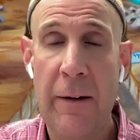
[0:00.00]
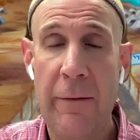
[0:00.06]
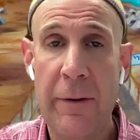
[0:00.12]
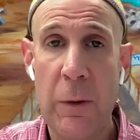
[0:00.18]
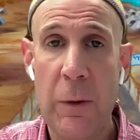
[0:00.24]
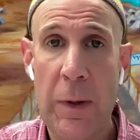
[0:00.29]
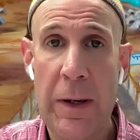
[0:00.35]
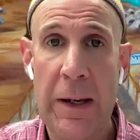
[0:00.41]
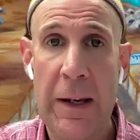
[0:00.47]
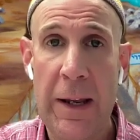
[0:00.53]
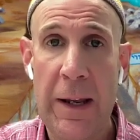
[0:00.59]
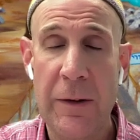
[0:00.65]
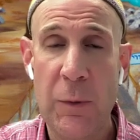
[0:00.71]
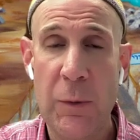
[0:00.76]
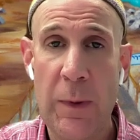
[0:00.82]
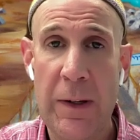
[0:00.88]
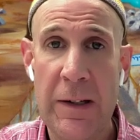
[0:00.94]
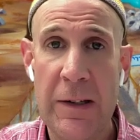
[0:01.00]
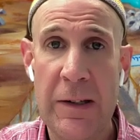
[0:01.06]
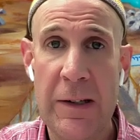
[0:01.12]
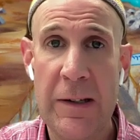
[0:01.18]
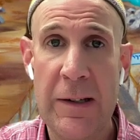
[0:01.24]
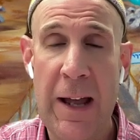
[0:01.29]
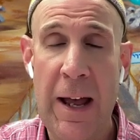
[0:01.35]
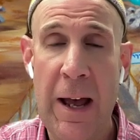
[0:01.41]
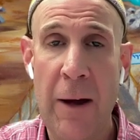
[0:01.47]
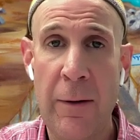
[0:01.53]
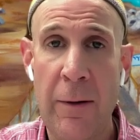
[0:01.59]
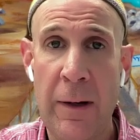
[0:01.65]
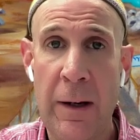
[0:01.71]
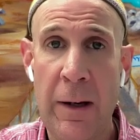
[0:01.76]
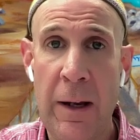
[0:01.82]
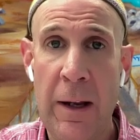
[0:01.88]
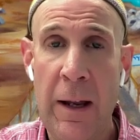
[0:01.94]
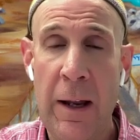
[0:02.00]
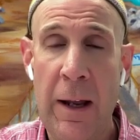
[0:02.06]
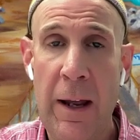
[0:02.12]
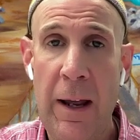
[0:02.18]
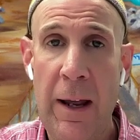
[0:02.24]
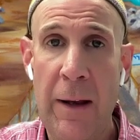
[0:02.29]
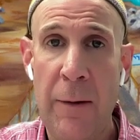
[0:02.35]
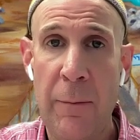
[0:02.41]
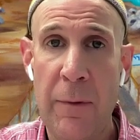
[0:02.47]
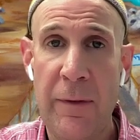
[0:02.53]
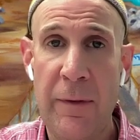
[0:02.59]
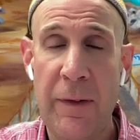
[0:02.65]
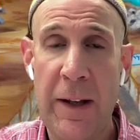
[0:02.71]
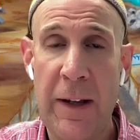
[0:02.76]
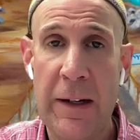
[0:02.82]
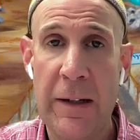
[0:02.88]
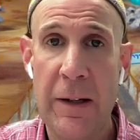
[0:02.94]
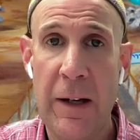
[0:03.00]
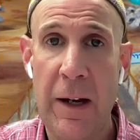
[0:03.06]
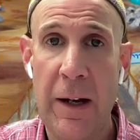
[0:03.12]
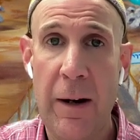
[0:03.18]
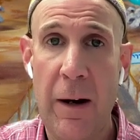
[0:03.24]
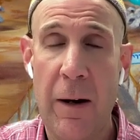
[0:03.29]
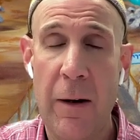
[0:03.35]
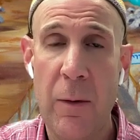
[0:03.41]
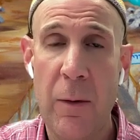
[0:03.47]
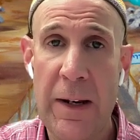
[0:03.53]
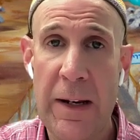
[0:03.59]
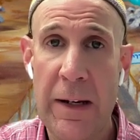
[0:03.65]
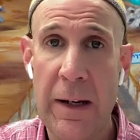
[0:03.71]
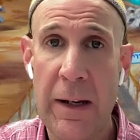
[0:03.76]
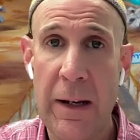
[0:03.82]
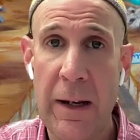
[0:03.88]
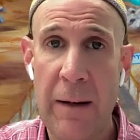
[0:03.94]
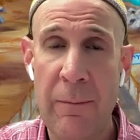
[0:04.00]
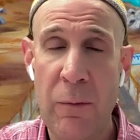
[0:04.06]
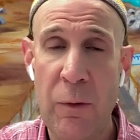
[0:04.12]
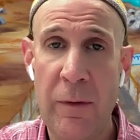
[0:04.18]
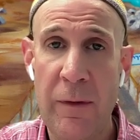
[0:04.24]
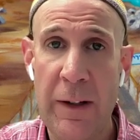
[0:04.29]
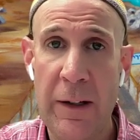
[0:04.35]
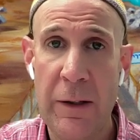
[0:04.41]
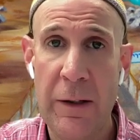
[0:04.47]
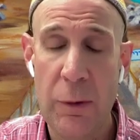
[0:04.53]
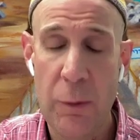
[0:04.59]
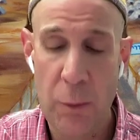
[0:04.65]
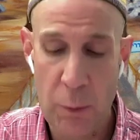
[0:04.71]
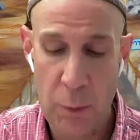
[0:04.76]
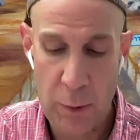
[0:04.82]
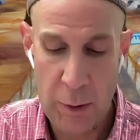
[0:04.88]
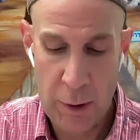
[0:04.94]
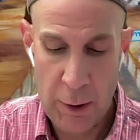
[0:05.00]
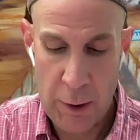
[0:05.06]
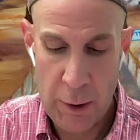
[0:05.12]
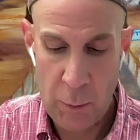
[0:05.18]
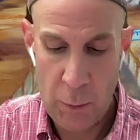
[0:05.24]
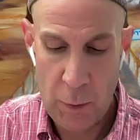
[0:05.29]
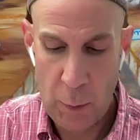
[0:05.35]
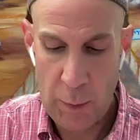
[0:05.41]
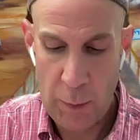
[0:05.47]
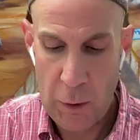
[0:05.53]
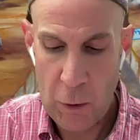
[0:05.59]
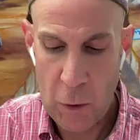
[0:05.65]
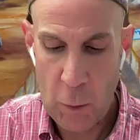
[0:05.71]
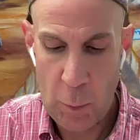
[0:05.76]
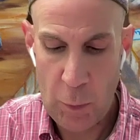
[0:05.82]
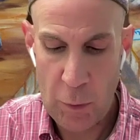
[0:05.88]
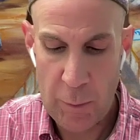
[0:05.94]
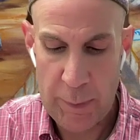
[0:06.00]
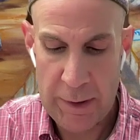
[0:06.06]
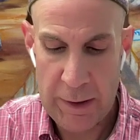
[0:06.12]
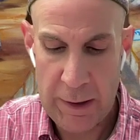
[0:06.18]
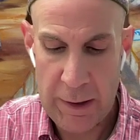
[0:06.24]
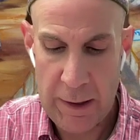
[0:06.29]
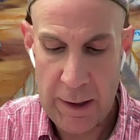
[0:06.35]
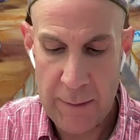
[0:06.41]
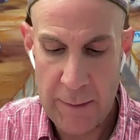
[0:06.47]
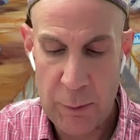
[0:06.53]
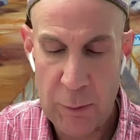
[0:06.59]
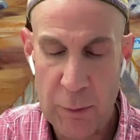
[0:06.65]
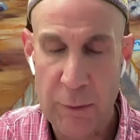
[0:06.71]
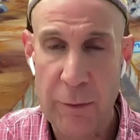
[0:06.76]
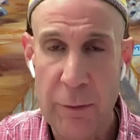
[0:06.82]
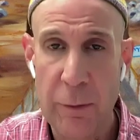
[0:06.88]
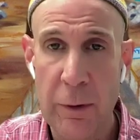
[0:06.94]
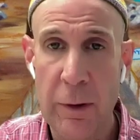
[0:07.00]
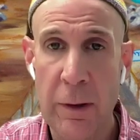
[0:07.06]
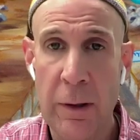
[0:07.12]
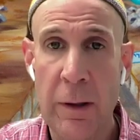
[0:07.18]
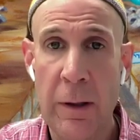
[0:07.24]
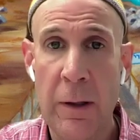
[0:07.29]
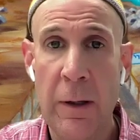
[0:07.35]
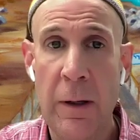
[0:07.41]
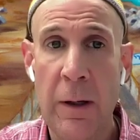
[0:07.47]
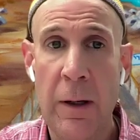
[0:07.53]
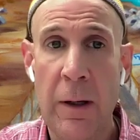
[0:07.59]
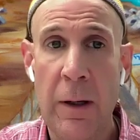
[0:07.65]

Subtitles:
every week as we sit down and reflect on our week and move into what we hope will be a beautiful